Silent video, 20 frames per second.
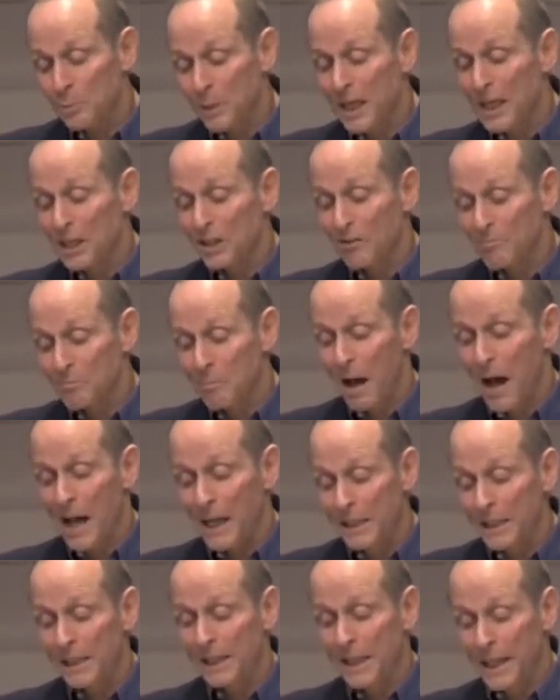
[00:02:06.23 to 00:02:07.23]
peace of
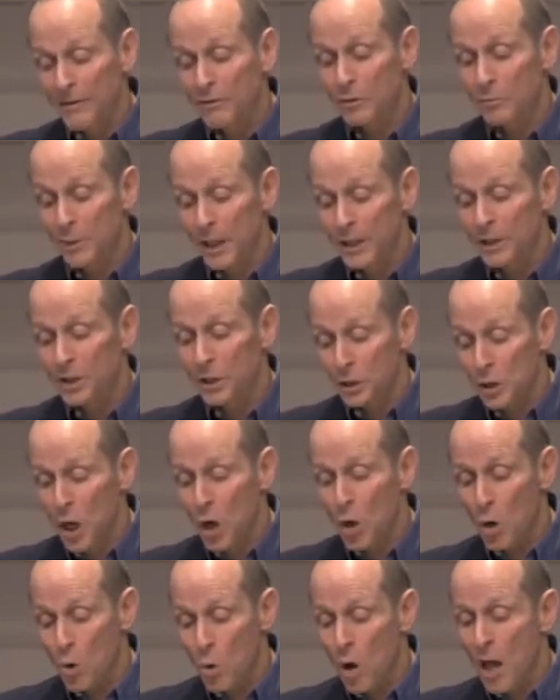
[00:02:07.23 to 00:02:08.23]
mind it gives me to
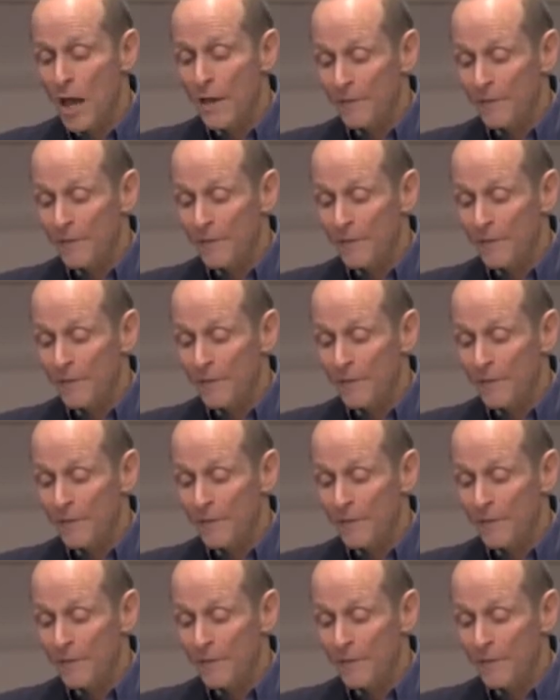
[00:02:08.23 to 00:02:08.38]
know